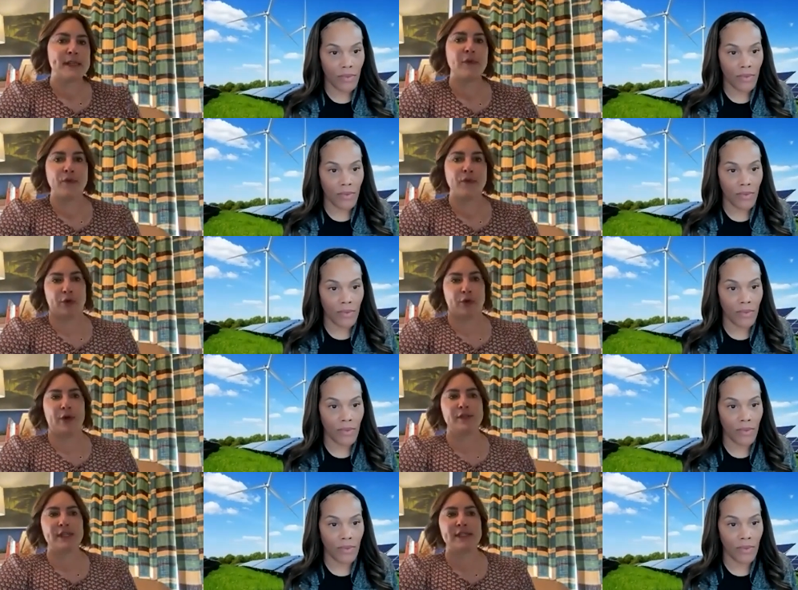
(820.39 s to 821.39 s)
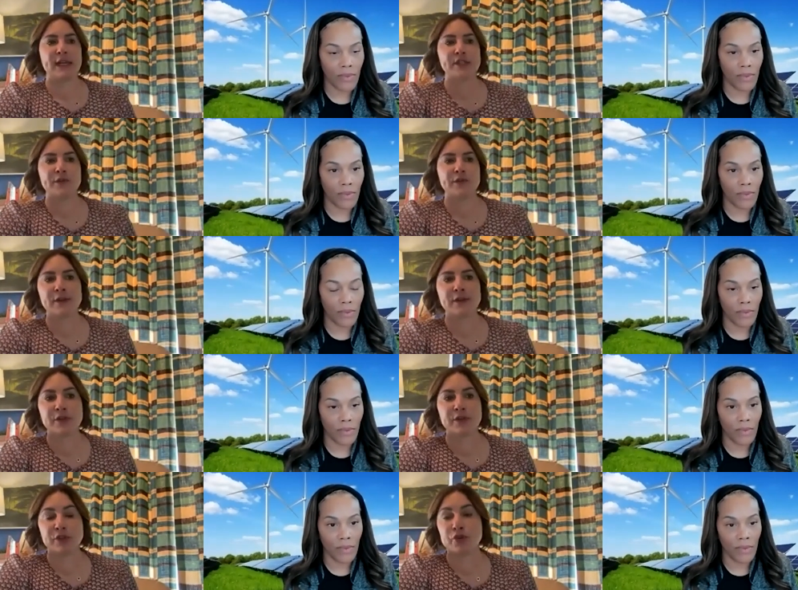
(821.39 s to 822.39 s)
Speaker 1: some of your career success to
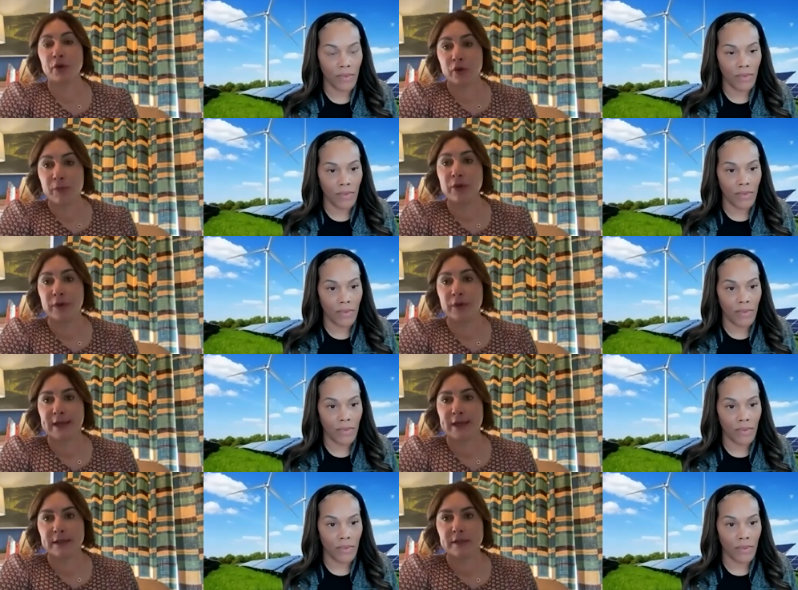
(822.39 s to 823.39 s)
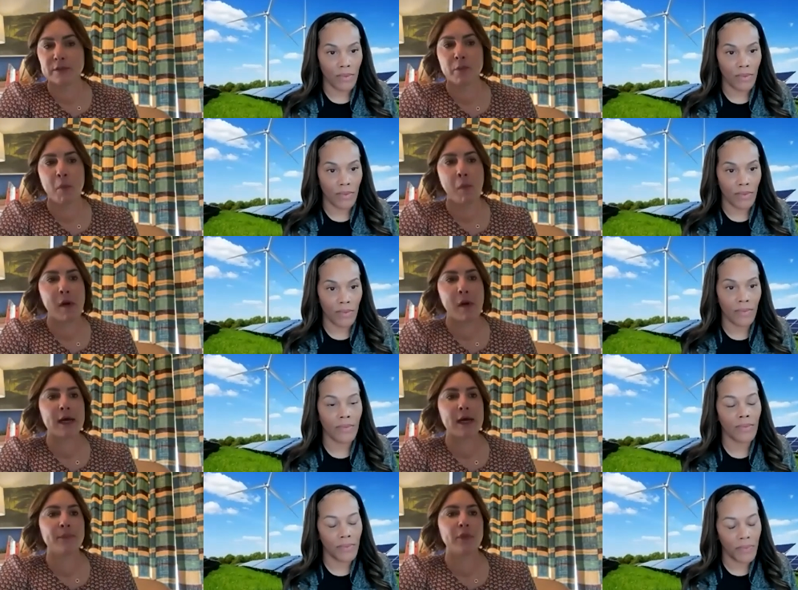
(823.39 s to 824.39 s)
fostering strong communities mm-hmm.
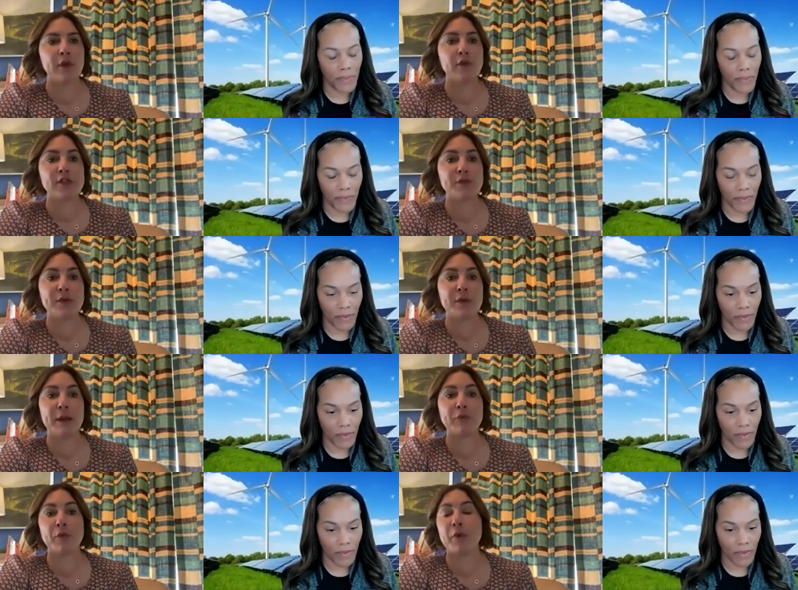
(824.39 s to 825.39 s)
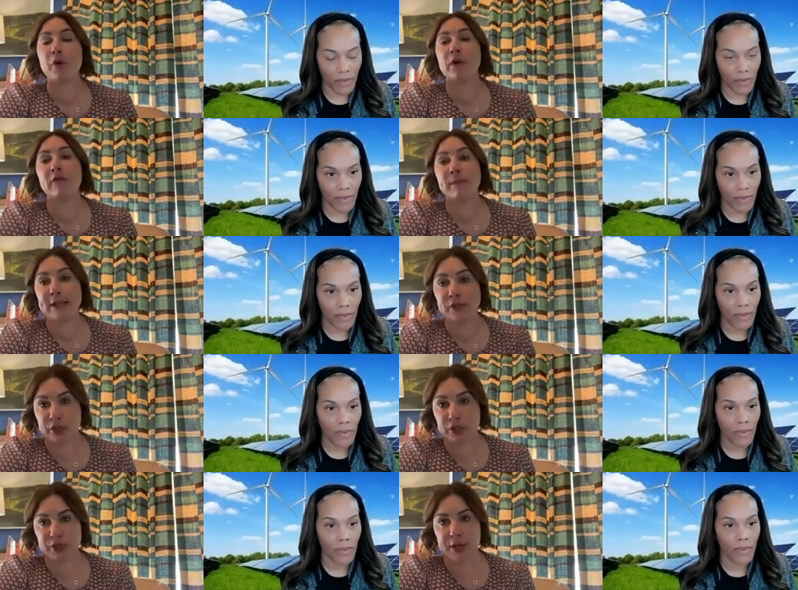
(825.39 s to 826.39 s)
um, you've also been a big proponent of
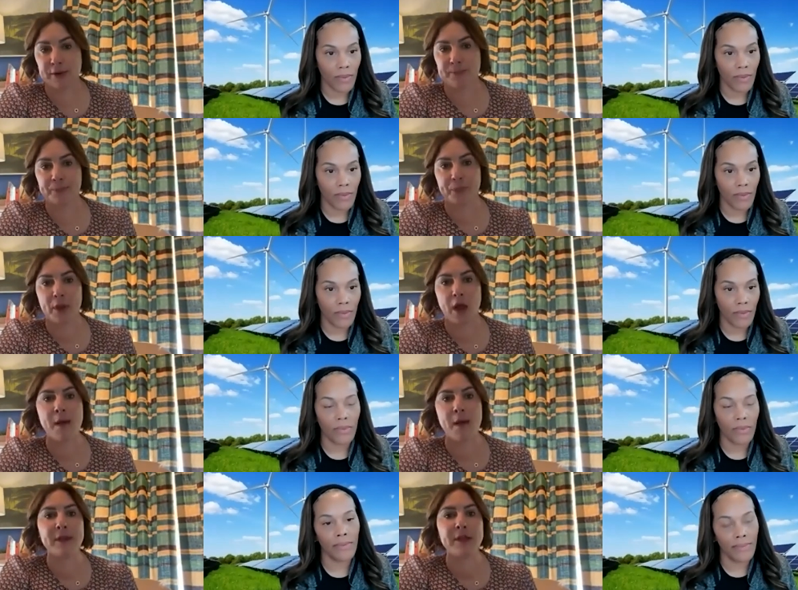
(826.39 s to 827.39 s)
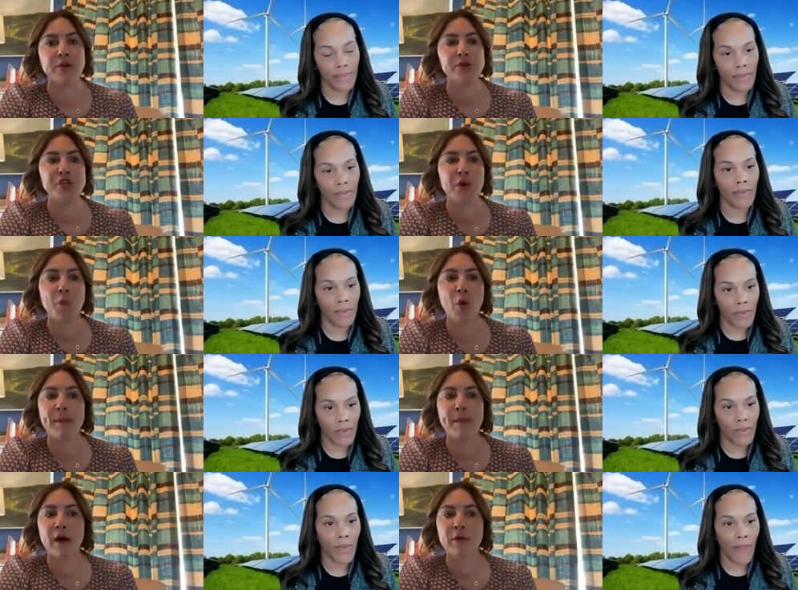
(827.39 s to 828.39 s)
mentorship um, can you share more
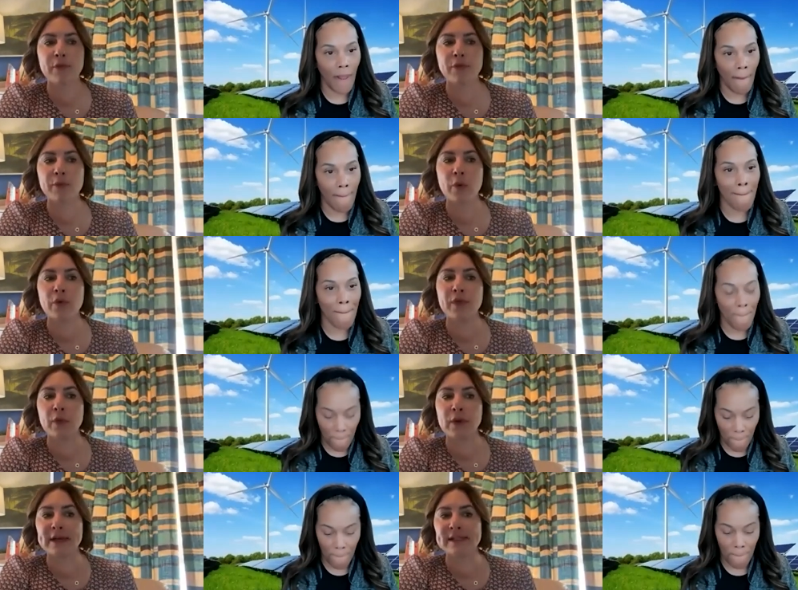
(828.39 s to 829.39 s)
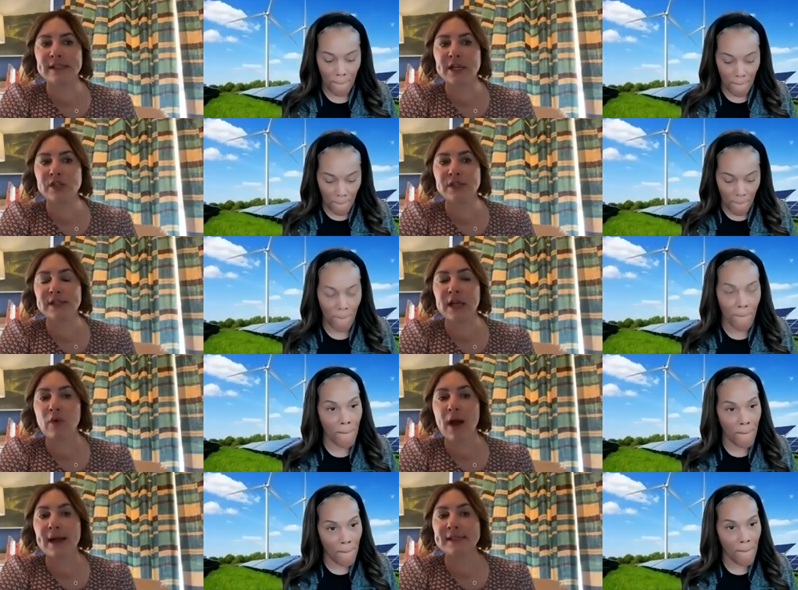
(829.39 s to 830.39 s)
about the role that organizations like
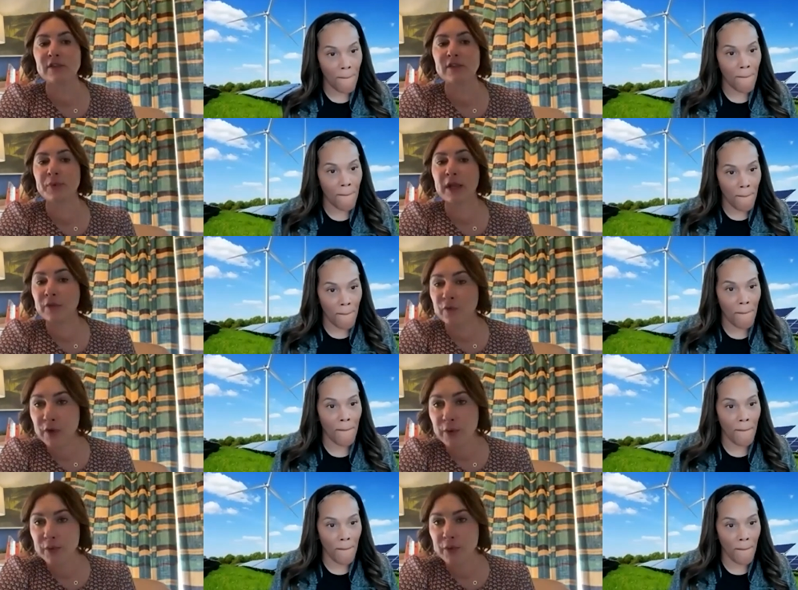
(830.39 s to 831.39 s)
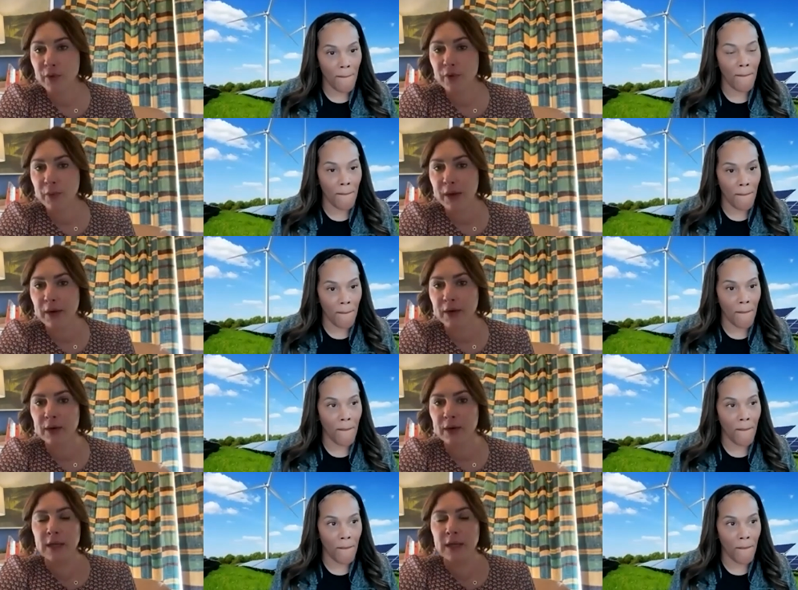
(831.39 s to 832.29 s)
rise have played for you in your career